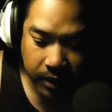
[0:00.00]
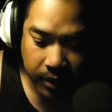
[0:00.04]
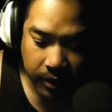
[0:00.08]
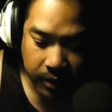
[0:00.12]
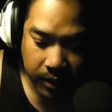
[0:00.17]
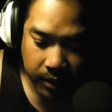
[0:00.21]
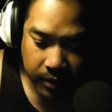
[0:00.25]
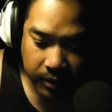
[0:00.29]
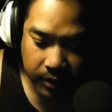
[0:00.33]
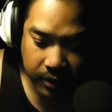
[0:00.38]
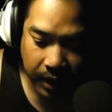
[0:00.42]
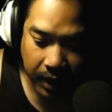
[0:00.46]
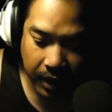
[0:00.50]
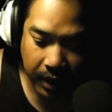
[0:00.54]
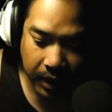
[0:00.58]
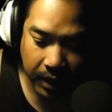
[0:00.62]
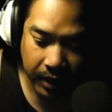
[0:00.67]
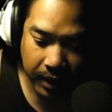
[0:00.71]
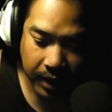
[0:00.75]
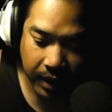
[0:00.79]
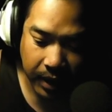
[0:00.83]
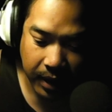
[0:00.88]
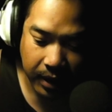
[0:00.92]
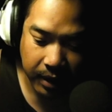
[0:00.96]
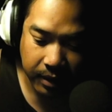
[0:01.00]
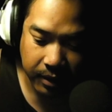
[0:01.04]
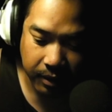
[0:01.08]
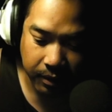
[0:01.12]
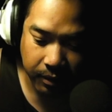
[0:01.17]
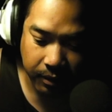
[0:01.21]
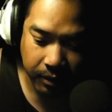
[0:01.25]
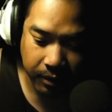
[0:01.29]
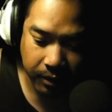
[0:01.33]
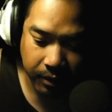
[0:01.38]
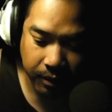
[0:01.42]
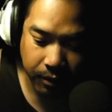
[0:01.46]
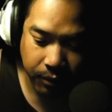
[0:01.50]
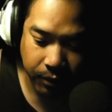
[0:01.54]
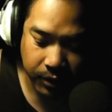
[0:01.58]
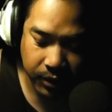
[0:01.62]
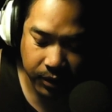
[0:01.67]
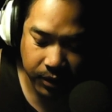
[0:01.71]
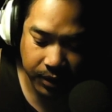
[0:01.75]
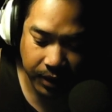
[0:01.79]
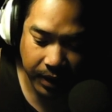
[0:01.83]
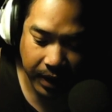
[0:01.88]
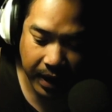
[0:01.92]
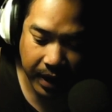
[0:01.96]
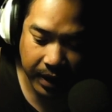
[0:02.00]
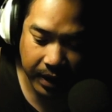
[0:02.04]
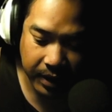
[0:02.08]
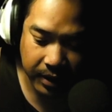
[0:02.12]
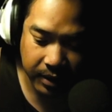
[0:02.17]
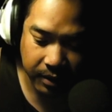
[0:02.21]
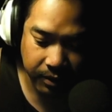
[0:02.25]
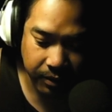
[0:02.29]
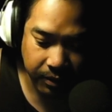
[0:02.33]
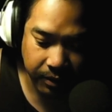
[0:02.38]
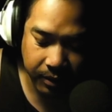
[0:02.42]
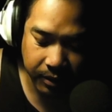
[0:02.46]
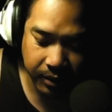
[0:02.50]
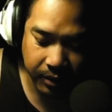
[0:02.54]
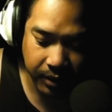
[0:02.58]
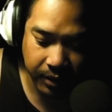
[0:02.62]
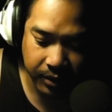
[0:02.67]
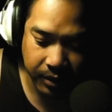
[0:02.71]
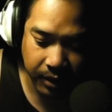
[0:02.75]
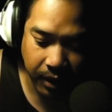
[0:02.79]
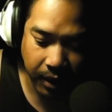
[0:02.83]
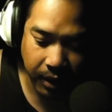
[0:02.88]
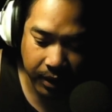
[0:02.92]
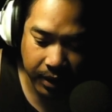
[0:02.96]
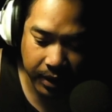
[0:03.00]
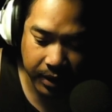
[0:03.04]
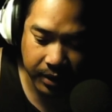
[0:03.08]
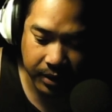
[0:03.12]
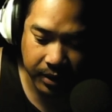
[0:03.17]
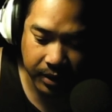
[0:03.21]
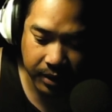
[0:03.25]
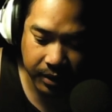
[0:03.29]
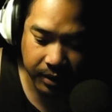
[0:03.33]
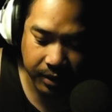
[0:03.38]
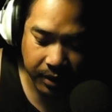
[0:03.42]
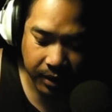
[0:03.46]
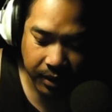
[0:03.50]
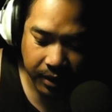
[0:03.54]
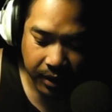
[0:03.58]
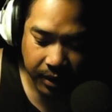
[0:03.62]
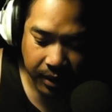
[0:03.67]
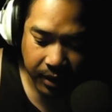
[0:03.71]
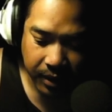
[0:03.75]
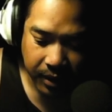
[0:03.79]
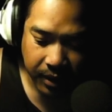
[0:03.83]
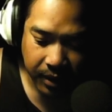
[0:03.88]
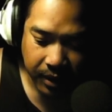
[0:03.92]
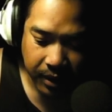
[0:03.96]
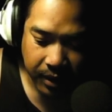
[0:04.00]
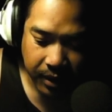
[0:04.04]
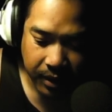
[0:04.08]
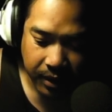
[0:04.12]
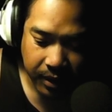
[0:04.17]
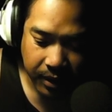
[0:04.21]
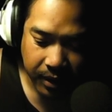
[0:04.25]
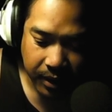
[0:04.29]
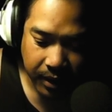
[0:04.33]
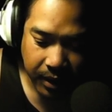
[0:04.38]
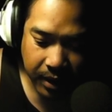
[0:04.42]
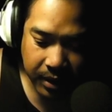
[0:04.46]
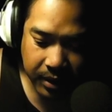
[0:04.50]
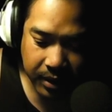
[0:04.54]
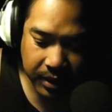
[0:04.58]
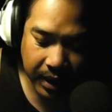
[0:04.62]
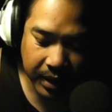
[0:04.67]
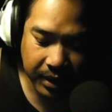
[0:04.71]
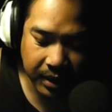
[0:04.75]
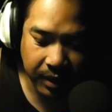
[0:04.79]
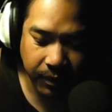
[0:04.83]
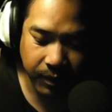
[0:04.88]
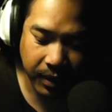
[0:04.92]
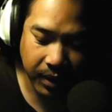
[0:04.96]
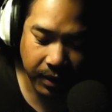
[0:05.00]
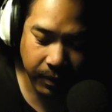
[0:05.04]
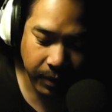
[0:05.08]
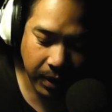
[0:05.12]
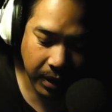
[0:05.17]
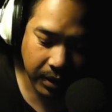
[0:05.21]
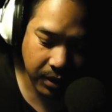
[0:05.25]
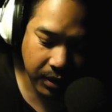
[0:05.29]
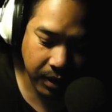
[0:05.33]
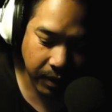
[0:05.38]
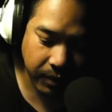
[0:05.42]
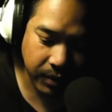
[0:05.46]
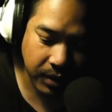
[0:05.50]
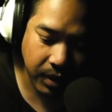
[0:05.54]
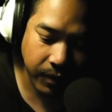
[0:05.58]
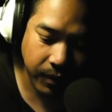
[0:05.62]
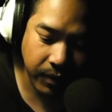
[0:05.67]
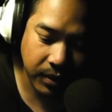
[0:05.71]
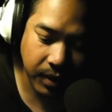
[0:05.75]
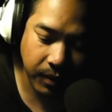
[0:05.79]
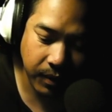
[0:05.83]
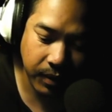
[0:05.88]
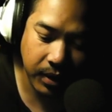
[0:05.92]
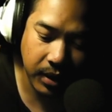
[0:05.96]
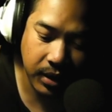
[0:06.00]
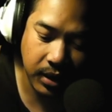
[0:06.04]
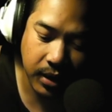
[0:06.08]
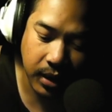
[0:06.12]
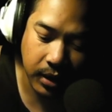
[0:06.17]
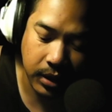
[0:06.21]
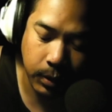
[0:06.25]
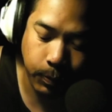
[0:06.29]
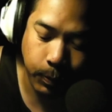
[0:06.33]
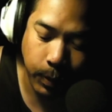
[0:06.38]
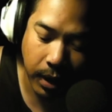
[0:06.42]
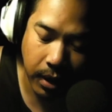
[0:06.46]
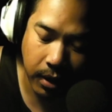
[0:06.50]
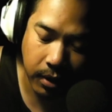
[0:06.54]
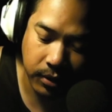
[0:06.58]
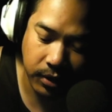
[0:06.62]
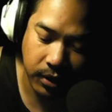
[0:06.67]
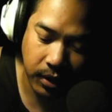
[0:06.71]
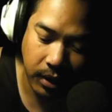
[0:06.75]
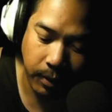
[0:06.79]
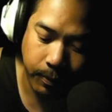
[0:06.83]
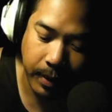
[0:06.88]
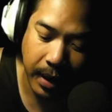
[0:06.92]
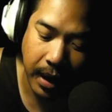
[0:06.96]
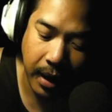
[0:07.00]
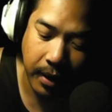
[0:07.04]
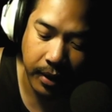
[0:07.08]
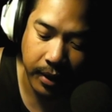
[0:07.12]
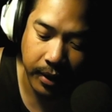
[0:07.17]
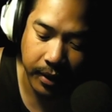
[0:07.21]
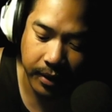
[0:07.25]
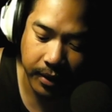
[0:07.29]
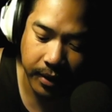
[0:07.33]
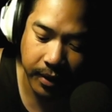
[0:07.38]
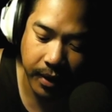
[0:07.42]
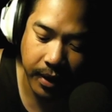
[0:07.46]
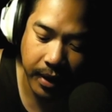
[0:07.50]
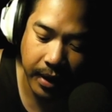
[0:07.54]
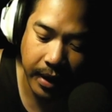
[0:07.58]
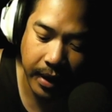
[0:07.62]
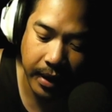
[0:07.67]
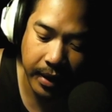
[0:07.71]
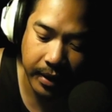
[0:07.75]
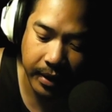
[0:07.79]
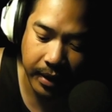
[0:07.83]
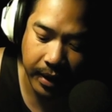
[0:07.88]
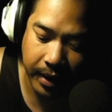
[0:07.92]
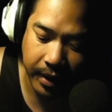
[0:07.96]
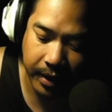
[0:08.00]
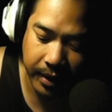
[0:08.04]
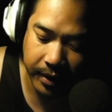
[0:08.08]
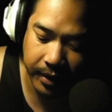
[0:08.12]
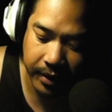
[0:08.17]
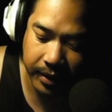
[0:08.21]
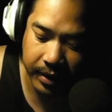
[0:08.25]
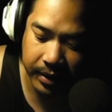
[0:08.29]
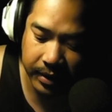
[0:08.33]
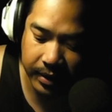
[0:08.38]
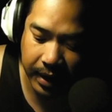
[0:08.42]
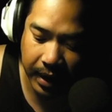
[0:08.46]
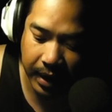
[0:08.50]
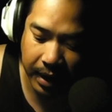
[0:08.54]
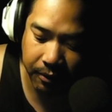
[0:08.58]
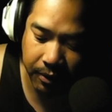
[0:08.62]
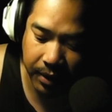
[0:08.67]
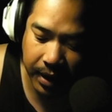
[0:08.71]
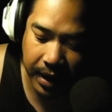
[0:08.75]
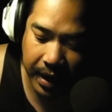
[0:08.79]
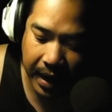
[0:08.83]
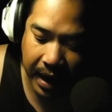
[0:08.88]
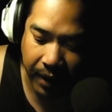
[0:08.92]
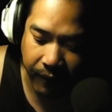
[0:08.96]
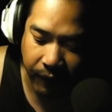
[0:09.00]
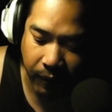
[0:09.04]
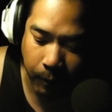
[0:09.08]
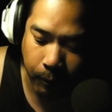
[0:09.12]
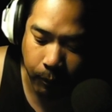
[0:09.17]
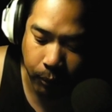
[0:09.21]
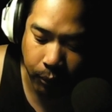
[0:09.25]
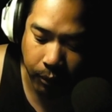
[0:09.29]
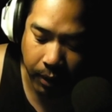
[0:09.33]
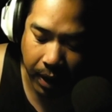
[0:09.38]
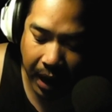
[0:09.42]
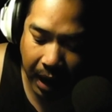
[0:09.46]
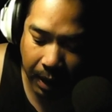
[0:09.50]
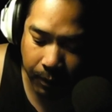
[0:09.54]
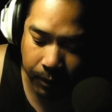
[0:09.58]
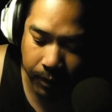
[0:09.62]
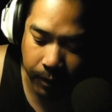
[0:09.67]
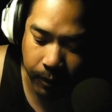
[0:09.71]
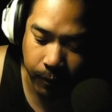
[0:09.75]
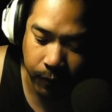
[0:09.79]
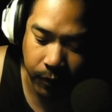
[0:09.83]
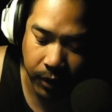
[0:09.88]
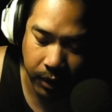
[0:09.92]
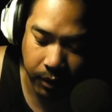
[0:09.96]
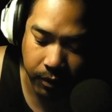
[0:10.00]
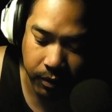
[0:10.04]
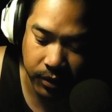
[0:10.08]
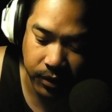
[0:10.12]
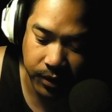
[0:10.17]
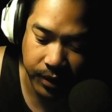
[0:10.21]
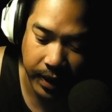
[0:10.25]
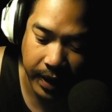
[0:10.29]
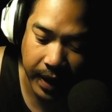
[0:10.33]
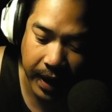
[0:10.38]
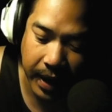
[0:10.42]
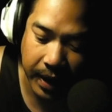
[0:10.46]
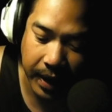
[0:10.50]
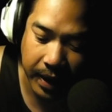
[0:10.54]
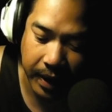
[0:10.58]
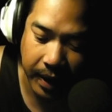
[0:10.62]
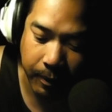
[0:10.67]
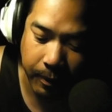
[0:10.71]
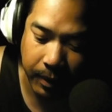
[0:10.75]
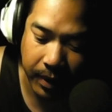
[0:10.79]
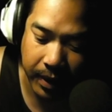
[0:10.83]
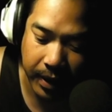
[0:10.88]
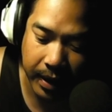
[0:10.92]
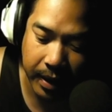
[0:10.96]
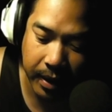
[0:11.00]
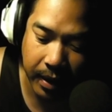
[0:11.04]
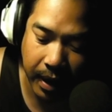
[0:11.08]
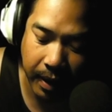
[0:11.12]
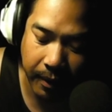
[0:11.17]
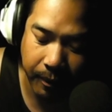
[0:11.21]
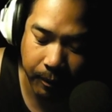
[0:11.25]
saying that Christianity is all these. He said something disparaging about it, all right? And this guy really have a problem with Christianity. I mean, he don't have a